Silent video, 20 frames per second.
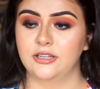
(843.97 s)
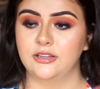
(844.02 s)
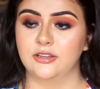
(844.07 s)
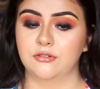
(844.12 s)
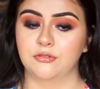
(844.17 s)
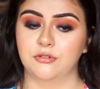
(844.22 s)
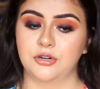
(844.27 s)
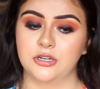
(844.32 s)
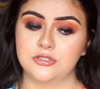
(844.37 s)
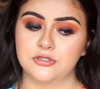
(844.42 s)
like
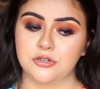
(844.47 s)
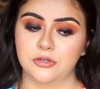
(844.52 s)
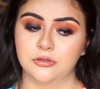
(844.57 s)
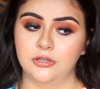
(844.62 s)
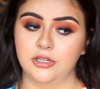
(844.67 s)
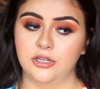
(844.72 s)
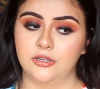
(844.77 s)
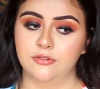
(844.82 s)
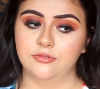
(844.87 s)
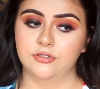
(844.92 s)
the Retro
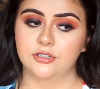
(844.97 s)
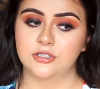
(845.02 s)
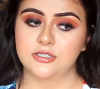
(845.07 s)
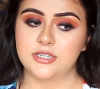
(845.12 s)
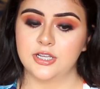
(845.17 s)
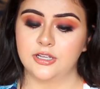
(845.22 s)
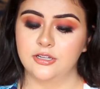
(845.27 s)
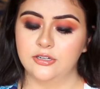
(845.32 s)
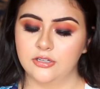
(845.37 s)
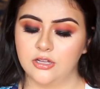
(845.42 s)
Love, were
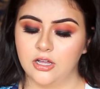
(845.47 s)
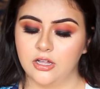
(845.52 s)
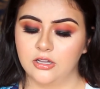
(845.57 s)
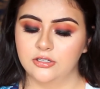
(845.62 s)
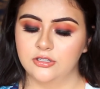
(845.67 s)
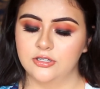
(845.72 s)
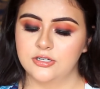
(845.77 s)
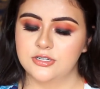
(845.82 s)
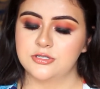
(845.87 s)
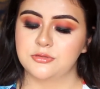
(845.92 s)

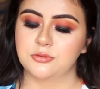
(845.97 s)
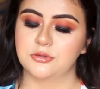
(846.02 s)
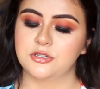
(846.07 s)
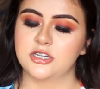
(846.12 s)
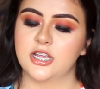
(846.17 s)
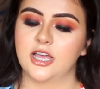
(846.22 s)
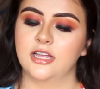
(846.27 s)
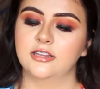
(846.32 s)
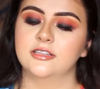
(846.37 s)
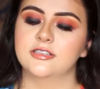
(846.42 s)
$10,
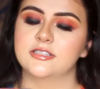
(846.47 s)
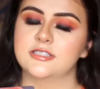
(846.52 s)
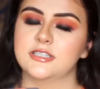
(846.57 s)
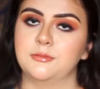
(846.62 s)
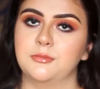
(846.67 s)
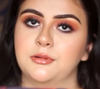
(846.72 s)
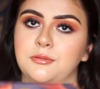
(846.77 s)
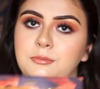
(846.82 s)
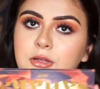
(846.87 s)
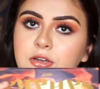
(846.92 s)
which had the
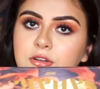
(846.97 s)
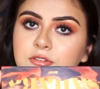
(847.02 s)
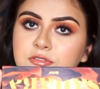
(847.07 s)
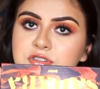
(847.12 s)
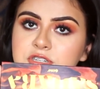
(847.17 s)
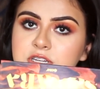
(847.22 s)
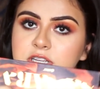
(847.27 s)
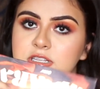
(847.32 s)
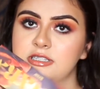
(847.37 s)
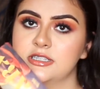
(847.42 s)
same amount of
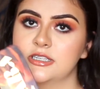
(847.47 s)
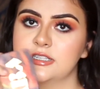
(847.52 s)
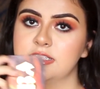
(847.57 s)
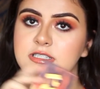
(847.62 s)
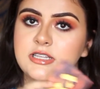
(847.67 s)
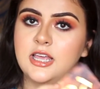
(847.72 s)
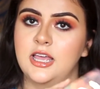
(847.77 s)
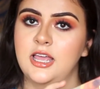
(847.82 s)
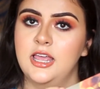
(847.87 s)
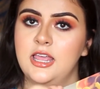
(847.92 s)
shades
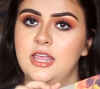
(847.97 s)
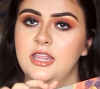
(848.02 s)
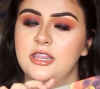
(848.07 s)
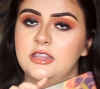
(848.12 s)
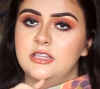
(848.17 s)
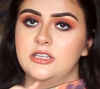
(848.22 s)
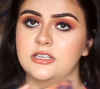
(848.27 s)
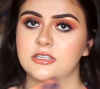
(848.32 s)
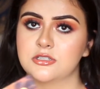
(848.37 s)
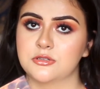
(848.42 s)
as
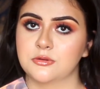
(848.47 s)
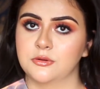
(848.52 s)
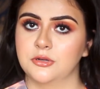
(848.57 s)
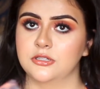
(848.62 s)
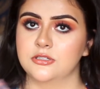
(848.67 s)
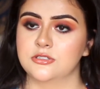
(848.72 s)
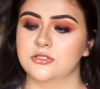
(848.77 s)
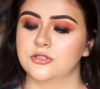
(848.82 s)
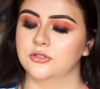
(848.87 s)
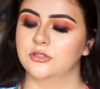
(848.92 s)
this
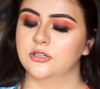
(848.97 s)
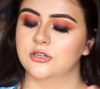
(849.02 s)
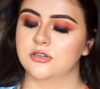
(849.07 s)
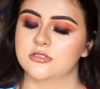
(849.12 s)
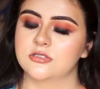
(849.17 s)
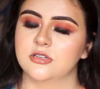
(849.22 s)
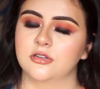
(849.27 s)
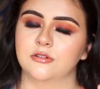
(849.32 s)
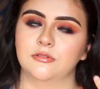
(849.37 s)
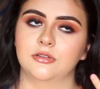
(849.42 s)
one, so
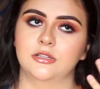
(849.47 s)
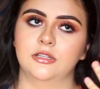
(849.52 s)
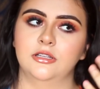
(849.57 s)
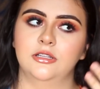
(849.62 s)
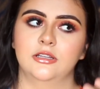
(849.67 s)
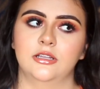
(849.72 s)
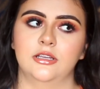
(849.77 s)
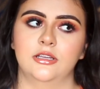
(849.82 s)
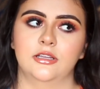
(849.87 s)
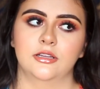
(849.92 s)
there's not
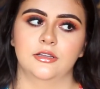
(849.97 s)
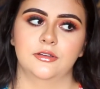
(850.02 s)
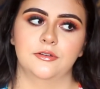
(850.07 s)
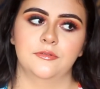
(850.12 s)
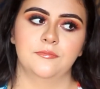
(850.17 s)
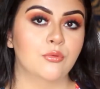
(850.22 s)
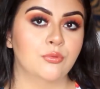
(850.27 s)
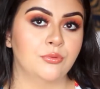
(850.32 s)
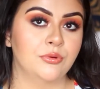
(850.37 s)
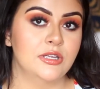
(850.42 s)
really like
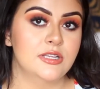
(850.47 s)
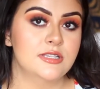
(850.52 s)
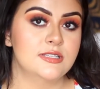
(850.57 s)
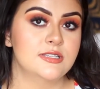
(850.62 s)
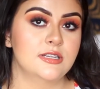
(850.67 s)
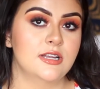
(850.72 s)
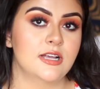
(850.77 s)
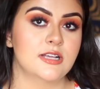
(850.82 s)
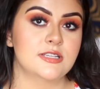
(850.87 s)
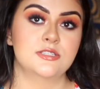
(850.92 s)
a
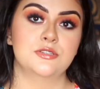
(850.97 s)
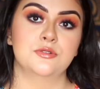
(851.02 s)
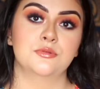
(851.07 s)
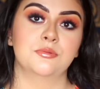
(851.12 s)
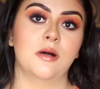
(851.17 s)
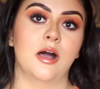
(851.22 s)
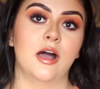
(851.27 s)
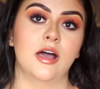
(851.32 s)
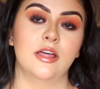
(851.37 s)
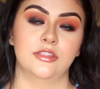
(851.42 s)
reason as to
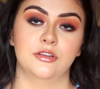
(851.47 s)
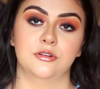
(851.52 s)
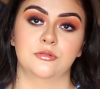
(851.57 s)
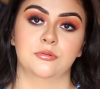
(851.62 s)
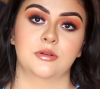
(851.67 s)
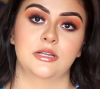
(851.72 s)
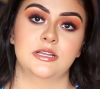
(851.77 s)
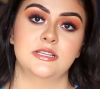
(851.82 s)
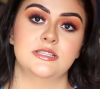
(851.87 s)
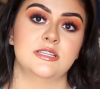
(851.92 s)
why they're
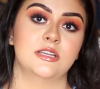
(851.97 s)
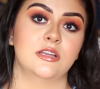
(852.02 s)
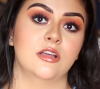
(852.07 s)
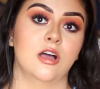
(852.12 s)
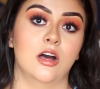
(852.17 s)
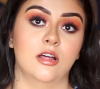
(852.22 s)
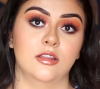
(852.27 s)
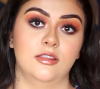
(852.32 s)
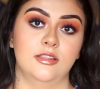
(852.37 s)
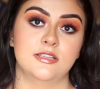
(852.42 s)
raising
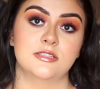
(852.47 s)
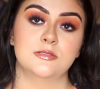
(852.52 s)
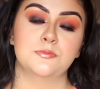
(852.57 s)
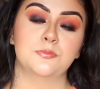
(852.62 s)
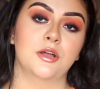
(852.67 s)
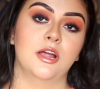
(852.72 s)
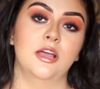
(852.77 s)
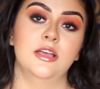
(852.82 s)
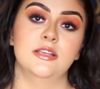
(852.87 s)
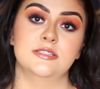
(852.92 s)
all these
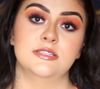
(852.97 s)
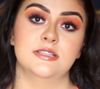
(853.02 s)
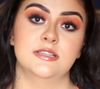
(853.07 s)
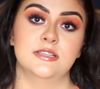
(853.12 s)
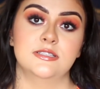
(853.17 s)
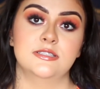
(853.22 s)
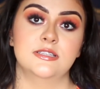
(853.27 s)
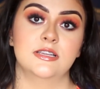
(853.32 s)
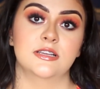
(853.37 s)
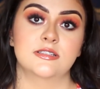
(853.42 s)

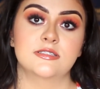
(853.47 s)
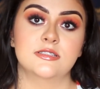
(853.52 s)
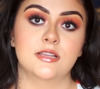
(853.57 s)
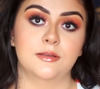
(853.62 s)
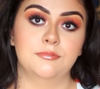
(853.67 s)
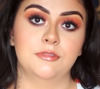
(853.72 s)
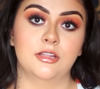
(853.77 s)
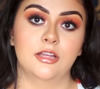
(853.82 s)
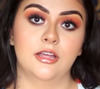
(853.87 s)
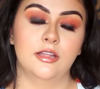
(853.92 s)
prices,
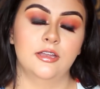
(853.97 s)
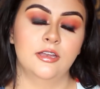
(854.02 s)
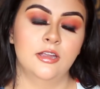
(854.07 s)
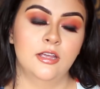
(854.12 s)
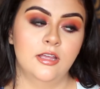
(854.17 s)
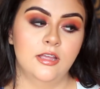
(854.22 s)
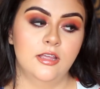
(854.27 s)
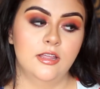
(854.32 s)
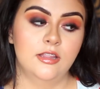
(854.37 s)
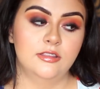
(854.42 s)
except that
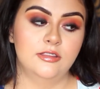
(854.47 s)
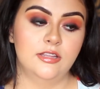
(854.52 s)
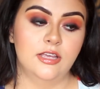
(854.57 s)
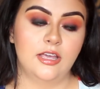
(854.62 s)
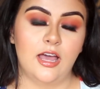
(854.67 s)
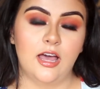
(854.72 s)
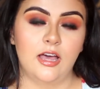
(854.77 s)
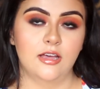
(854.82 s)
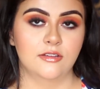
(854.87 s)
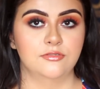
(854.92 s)
they
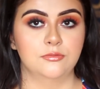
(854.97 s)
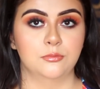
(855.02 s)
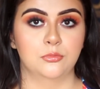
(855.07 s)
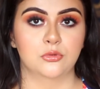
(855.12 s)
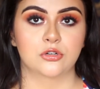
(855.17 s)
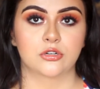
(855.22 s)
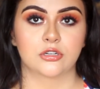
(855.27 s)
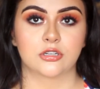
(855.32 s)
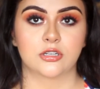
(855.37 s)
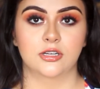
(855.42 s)
have
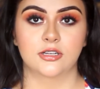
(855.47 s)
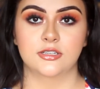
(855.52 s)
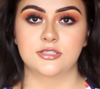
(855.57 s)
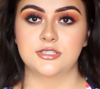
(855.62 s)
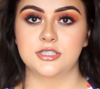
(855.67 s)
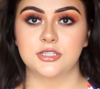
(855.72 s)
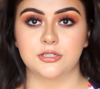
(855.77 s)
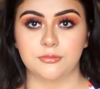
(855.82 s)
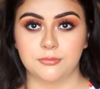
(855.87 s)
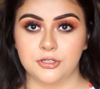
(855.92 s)
more
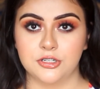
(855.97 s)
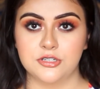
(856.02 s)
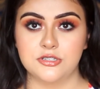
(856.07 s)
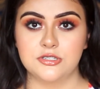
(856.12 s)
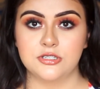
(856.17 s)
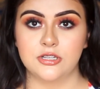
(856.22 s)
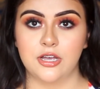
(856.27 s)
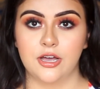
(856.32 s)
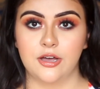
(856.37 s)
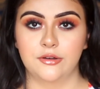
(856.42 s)

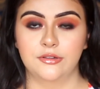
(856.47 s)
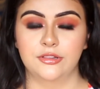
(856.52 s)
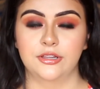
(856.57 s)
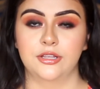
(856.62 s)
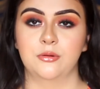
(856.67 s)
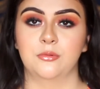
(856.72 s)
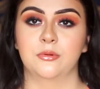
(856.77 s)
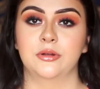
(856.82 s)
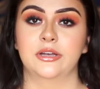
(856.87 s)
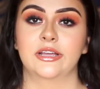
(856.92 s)
customers now and
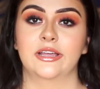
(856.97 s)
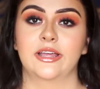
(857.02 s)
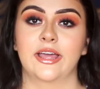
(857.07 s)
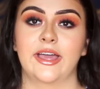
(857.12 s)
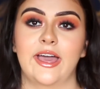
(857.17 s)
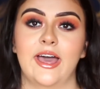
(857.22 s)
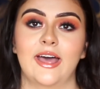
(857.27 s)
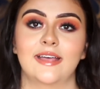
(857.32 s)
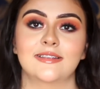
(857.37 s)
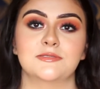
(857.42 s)
they want to
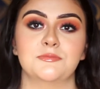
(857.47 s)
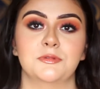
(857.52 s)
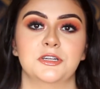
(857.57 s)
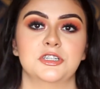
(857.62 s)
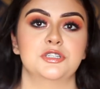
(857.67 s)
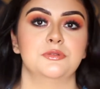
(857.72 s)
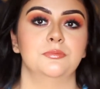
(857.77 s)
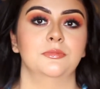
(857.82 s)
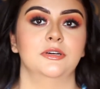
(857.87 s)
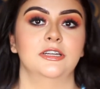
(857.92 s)
get as
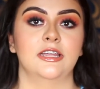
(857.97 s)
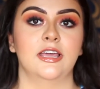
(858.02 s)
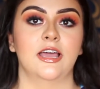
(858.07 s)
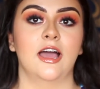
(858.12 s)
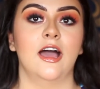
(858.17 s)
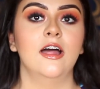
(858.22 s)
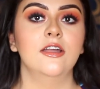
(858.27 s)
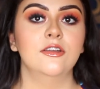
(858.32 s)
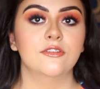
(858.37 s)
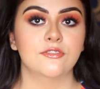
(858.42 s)
much money
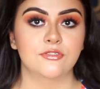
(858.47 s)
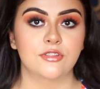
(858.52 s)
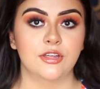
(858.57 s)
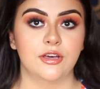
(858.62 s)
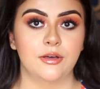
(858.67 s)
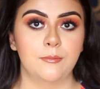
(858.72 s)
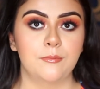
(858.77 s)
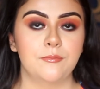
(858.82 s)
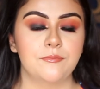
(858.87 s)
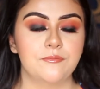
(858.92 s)
out of
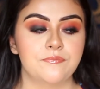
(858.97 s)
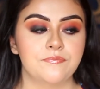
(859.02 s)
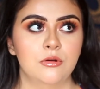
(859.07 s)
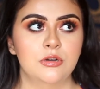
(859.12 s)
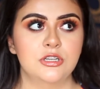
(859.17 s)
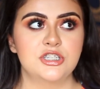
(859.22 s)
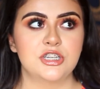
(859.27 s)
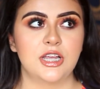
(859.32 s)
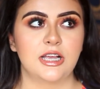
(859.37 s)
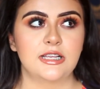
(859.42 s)
them,
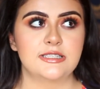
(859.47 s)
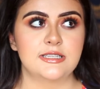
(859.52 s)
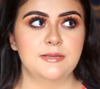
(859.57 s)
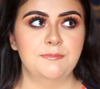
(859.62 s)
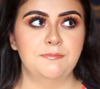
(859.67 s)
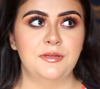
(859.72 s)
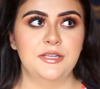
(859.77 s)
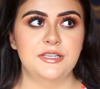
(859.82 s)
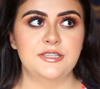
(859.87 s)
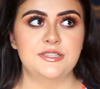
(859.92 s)
which as a
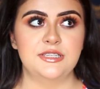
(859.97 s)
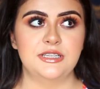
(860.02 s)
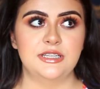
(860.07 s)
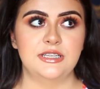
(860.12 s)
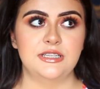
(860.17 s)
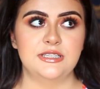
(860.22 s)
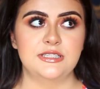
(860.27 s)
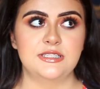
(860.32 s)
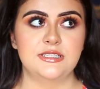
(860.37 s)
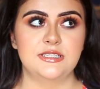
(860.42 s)

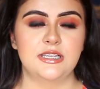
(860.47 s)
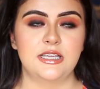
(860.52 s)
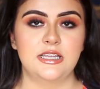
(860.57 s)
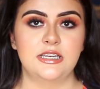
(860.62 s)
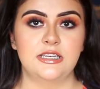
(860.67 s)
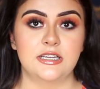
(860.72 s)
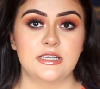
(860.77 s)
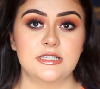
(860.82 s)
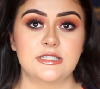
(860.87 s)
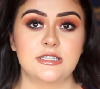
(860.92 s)
business
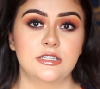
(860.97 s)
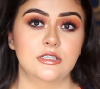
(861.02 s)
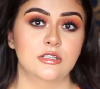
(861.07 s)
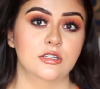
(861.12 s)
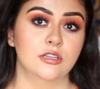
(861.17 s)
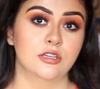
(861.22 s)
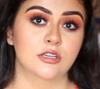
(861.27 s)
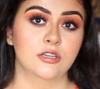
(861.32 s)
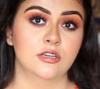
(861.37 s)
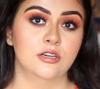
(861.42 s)
it doesn't
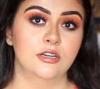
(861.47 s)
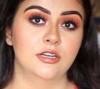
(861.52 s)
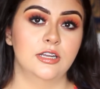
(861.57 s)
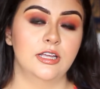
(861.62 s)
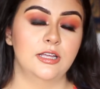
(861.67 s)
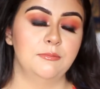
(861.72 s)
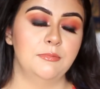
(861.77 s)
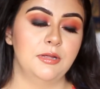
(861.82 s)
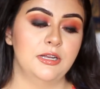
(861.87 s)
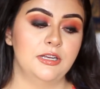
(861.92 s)
look good,
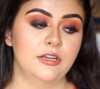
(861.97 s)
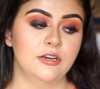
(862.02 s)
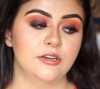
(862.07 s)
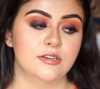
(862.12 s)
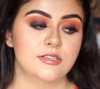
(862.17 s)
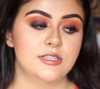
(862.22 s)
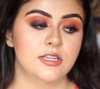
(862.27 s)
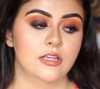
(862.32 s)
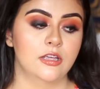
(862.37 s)
and many are